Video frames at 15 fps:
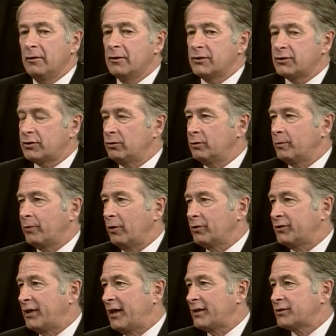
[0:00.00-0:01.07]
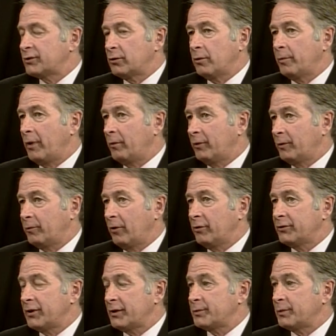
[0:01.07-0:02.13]
student protest or public
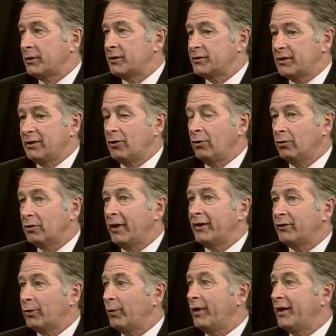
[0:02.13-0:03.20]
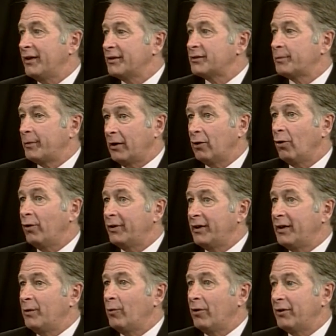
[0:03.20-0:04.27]
protest because they don't like the way it's been going
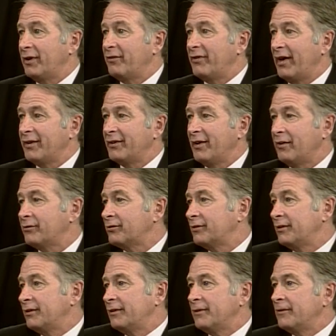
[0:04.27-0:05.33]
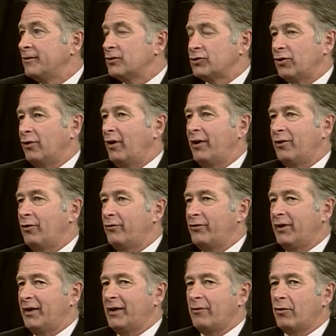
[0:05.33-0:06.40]
anymore and they've had enough. So I don't know if
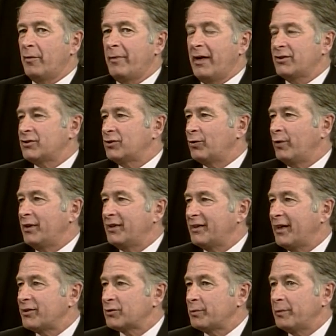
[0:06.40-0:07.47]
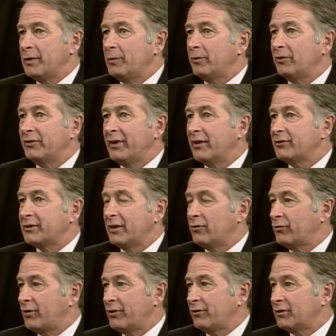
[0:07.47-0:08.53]
you could ever imagine 20,000 people downtown
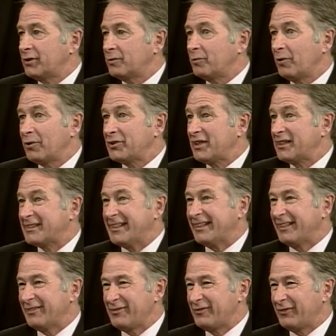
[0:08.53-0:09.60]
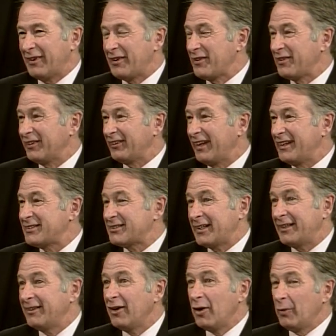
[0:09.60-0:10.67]
Fredericton protesting in front of the ledge
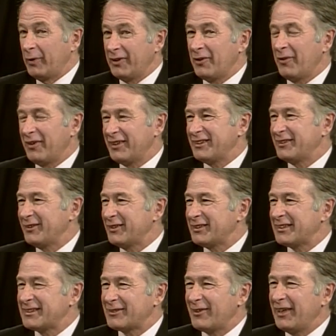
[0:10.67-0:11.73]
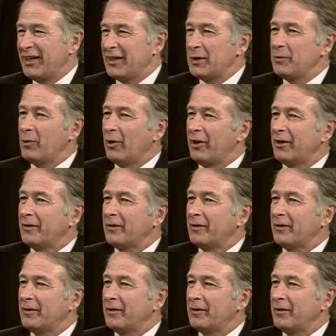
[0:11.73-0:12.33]
saying, we don't want to do it this way anymore.